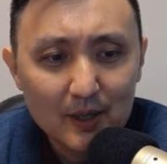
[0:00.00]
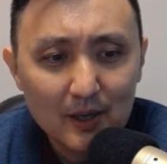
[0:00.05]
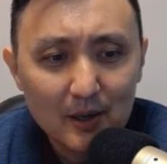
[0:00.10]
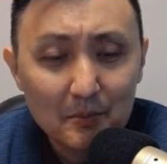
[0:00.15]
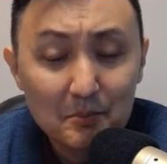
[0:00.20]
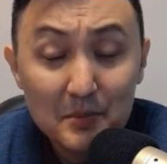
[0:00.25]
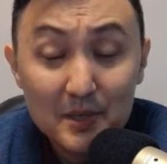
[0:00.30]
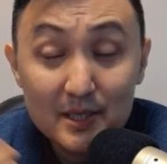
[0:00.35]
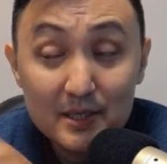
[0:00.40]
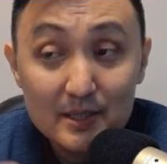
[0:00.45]

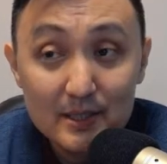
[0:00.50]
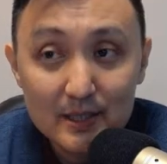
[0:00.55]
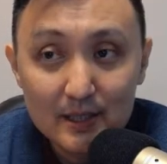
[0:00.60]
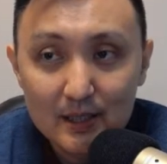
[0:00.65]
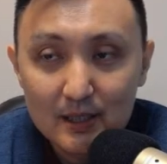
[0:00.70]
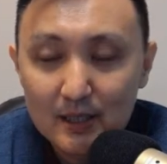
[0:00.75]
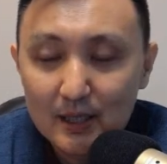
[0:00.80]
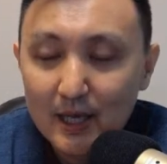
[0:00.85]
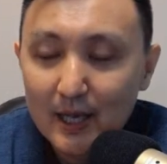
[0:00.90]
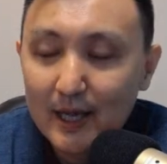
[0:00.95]

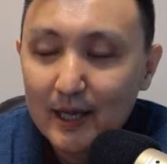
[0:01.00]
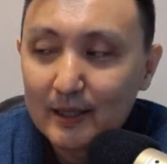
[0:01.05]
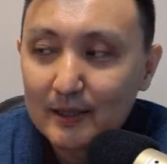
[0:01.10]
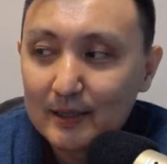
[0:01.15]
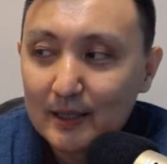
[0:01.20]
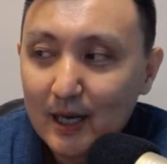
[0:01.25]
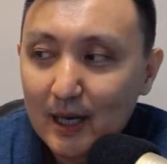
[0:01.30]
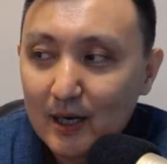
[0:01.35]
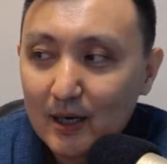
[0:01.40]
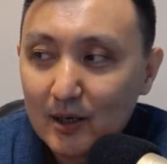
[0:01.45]
media
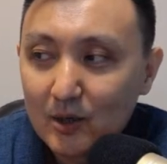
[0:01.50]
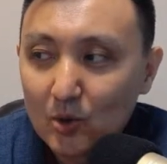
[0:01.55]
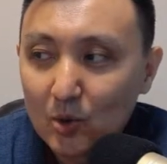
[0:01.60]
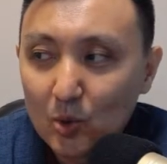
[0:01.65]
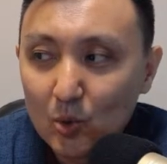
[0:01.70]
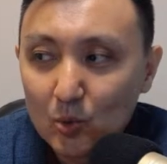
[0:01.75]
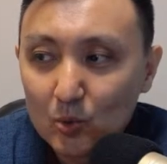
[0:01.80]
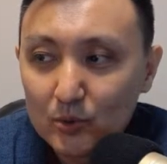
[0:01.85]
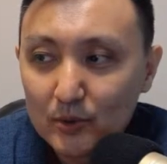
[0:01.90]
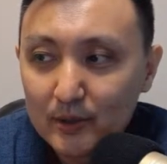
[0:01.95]
and our
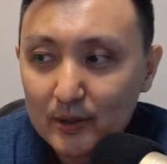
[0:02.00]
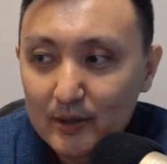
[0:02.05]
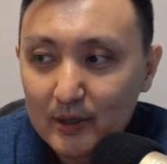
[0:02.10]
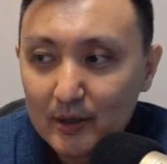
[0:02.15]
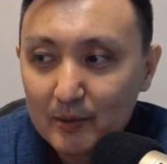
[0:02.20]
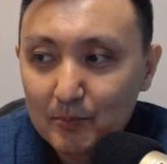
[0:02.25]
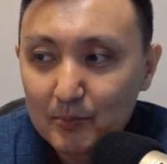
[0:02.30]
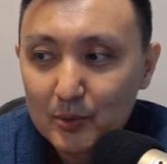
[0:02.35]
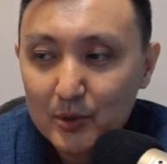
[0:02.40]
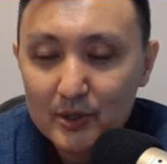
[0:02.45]
own
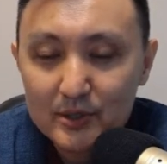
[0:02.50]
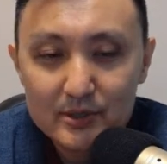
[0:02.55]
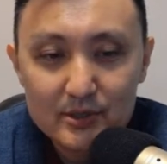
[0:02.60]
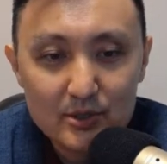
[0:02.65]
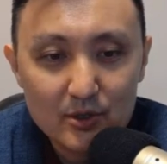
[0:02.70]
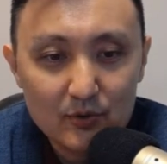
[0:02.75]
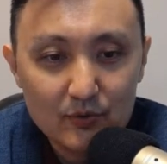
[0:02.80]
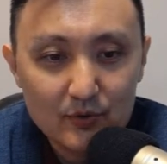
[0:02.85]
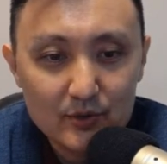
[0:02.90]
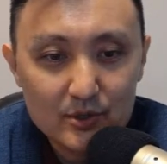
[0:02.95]
the press
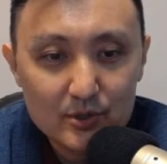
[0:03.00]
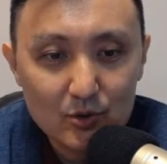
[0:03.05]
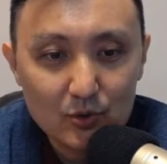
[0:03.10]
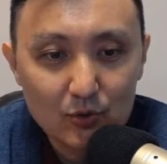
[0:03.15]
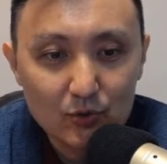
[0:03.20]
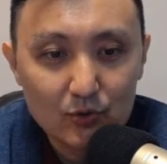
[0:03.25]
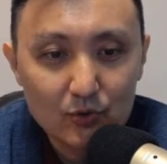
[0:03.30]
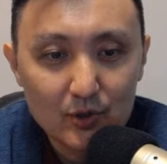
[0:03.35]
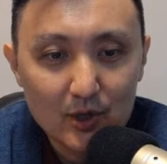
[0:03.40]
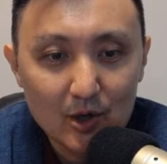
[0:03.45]
service
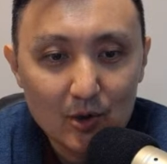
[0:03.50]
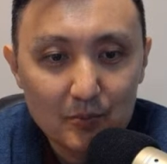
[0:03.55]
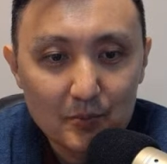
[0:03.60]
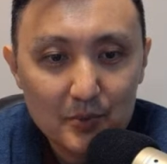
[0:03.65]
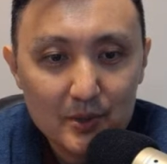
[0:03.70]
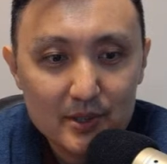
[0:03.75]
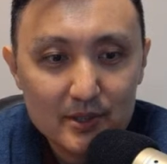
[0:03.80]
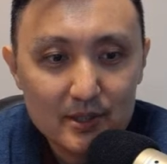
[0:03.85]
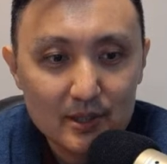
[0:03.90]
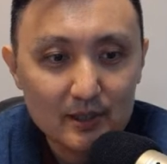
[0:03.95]
of our
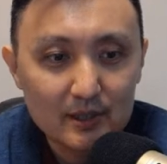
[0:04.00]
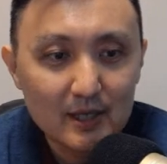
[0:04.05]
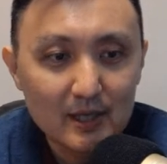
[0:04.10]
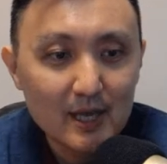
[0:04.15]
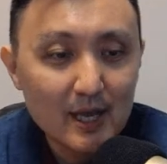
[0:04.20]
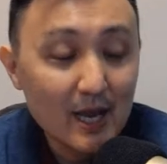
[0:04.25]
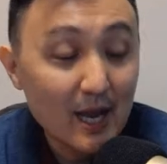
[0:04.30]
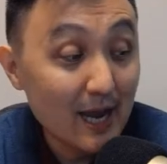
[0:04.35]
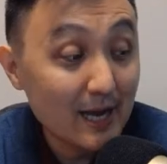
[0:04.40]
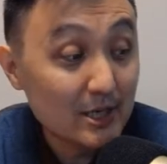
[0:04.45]
president
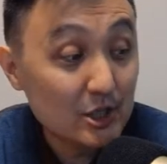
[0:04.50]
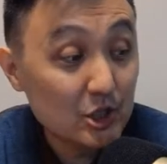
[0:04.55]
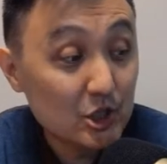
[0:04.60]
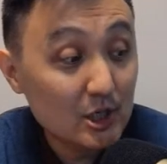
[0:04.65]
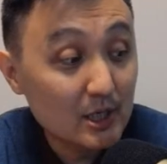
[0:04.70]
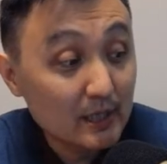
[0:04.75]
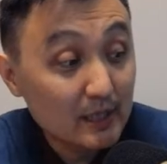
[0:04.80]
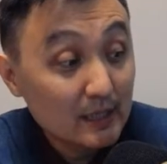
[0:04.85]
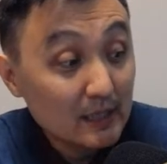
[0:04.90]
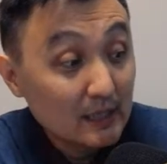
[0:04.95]

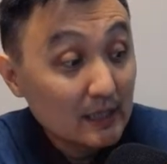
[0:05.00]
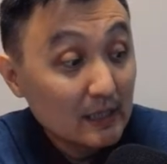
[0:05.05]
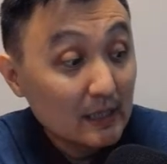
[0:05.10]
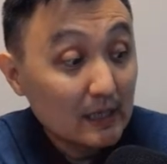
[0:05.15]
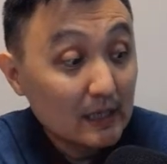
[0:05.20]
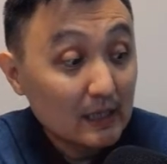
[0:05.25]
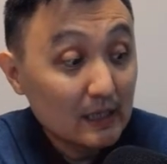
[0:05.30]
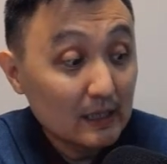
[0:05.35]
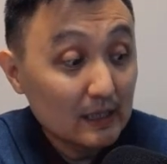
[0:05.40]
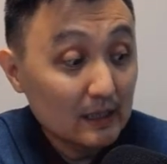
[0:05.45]
actually
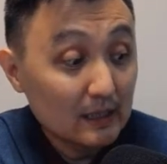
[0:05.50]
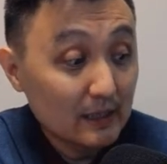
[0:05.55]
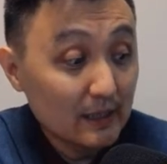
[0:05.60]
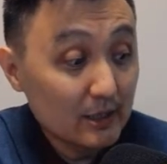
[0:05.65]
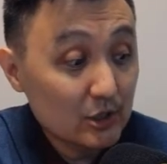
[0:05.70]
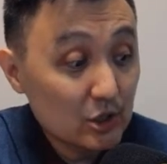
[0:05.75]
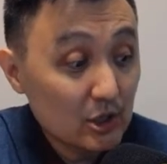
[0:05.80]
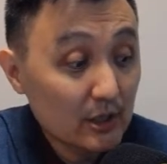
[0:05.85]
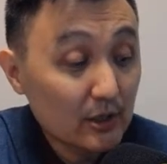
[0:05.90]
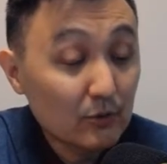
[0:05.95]

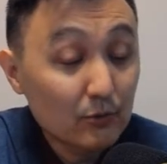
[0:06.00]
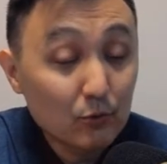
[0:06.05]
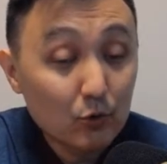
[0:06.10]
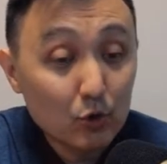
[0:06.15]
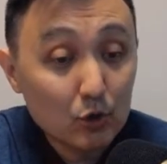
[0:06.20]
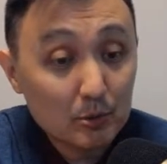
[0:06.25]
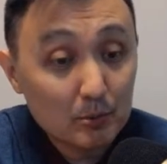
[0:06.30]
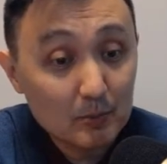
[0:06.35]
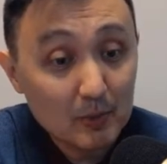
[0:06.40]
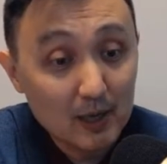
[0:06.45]

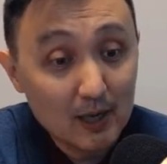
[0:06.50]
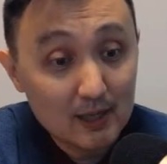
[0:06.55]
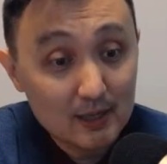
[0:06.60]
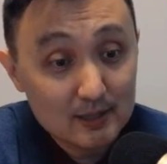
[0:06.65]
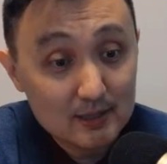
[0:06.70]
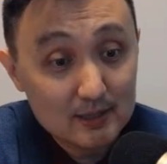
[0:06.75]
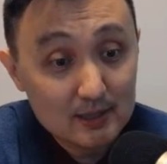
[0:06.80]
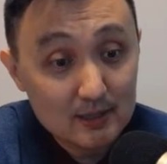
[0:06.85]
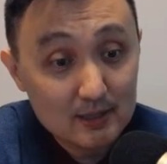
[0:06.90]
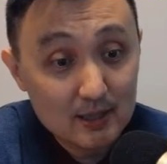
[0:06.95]
informed
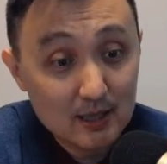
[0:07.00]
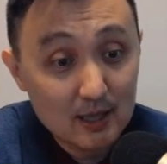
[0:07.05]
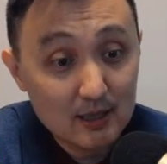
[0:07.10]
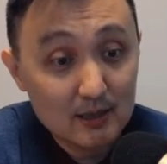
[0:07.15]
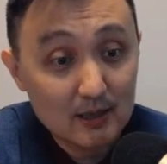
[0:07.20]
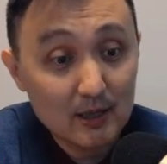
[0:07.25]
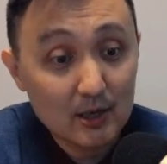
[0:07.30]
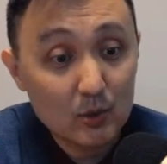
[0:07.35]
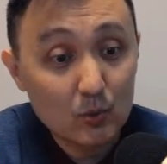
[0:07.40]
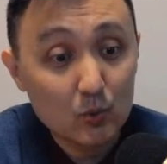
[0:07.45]
us
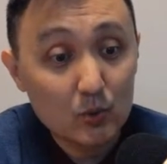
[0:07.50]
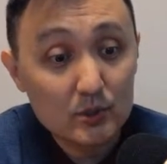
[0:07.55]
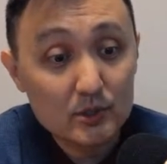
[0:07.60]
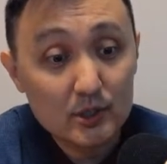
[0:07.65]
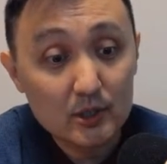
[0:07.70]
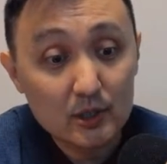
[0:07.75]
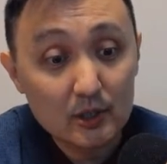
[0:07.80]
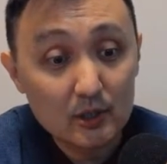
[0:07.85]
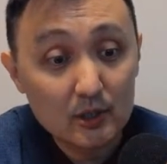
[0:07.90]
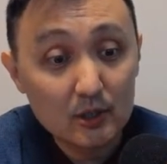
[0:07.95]
that there was
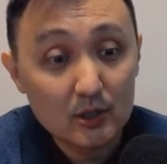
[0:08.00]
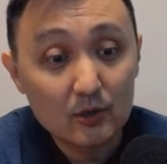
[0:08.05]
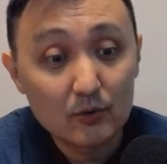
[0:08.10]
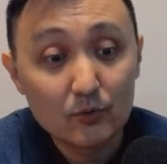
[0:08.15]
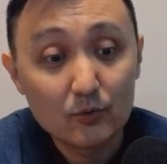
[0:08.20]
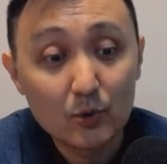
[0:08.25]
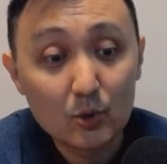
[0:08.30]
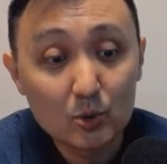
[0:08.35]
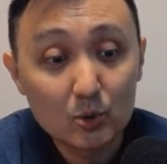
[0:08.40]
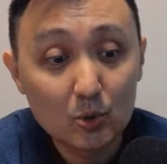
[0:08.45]
a
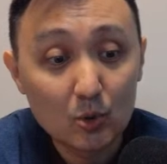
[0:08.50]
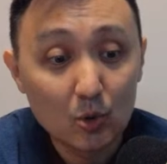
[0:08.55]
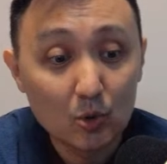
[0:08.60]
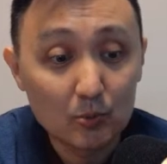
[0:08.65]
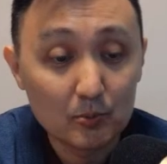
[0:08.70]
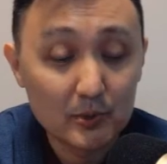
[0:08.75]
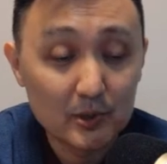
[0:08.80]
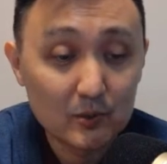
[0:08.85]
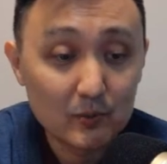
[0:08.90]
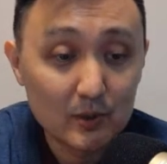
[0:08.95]
phone call
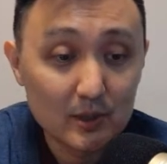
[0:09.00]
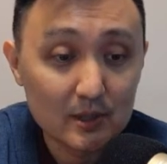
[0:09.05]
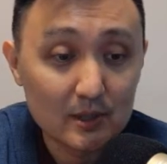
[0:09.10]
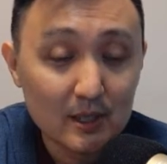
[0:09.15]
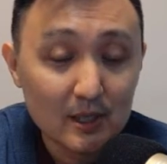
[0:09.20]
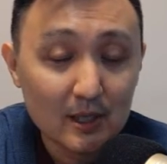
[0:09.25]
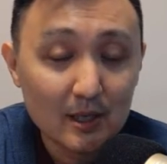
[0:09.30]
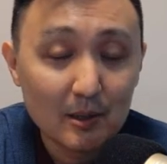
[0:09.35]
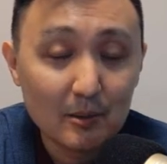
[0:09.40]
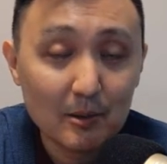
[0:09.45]
between
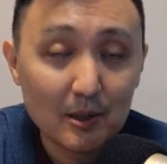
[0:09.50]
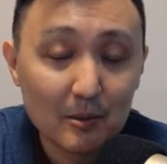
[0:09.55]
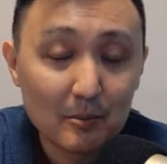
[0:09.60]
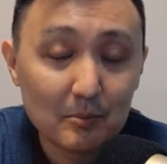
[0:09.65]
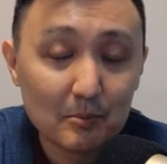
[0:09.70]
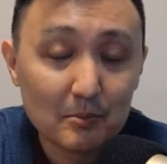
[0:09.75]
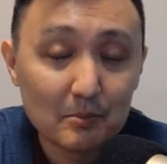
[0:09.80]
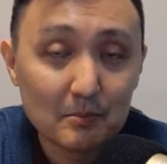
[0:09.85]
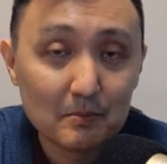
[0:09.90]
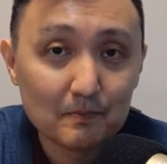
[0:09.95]

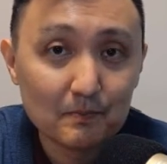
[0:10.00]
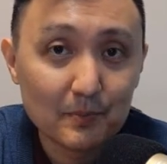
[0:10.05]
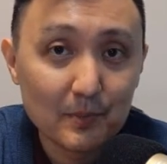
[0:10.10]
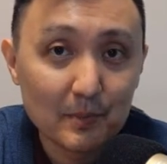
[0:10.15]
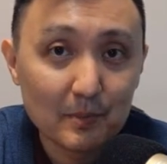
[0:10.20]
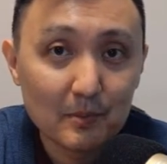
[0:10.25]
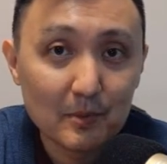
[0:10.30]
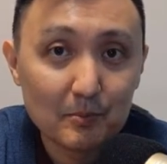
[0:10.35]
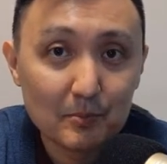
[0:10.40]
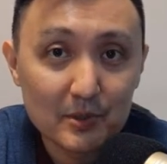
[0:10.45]

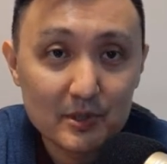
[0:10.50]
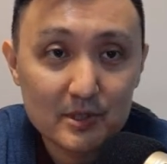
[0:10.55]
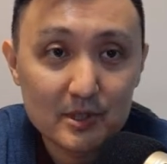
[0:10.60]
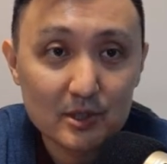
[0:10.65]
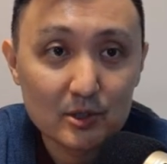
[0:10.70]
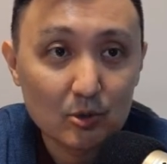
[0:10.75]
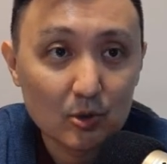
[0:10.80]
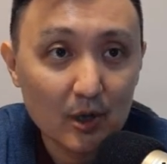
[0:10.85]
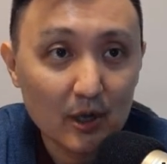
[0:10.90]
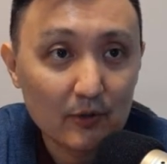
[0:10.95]

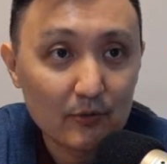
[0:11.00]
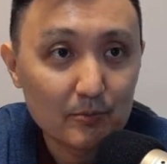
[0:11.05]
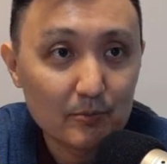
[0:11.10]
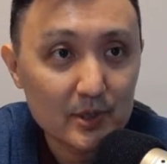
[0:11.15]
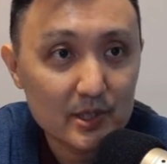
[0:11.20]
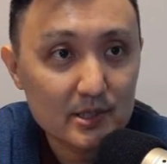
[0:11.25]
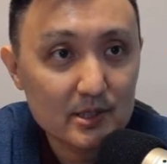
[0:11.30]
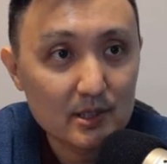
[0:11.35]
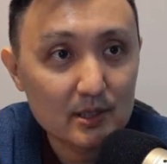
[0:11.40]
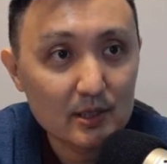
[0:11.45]
President Tokayev,
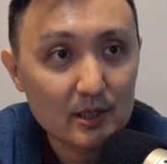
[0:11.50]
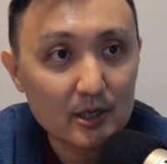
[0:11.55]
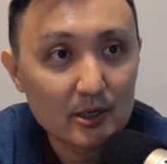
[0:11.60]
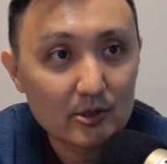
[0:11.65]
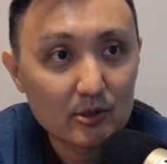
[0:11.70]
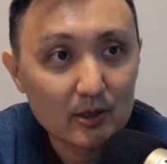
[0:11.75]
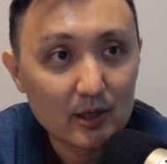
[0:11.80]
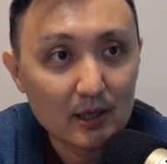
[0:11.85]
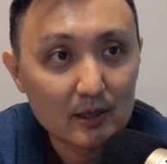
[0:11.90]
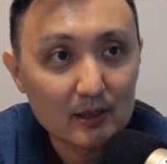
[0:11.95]
President
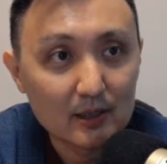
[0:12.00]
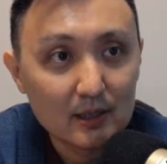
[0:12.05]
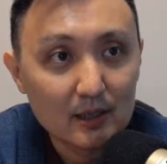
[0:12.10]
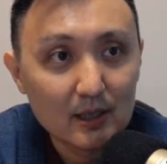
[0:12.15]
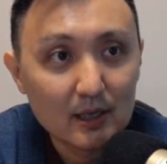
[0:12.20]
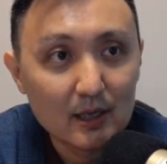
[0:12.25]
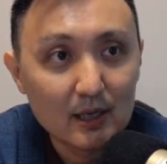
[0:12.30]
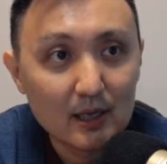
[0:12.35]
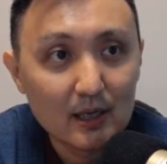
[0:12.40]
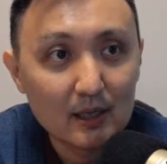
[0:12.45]
Erdogan
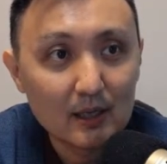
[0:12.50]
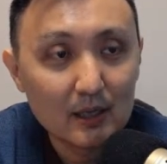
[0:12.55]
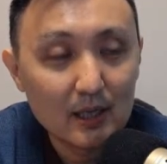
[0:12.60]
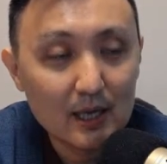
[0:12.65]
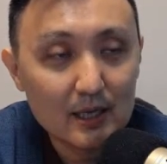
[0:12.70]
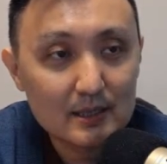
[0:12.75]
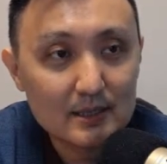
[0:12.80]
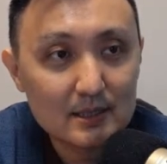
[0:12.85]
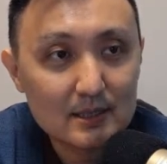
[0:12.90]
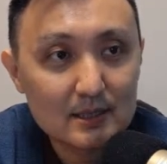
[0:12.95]

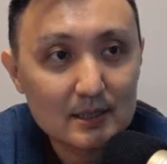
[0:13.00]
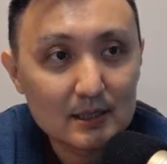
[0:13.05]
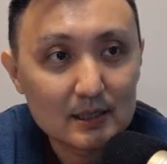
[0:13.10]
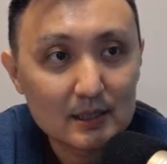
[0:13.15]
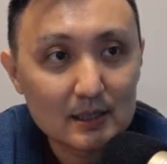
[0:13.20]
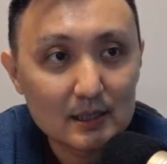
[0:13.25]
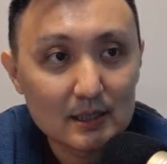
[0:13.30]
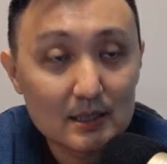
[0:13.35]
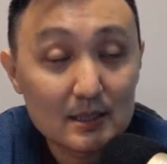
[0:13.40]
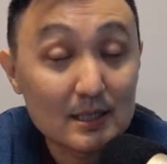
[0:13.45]
last
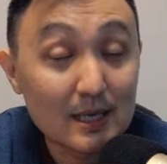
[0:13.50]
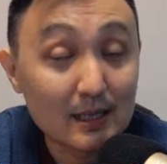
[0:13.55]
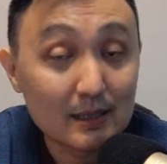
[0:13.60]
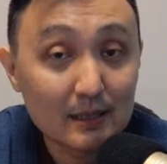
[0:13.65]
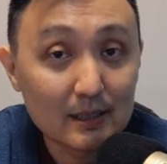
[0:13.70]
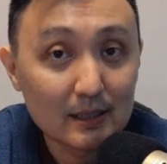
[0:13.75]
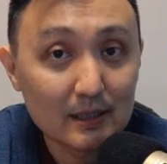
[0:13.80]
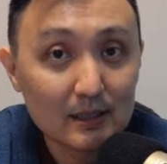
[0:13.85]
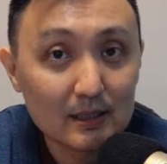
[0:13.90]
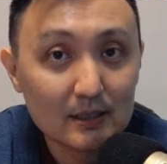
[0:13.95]

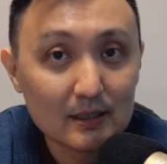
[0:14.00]
Sunday,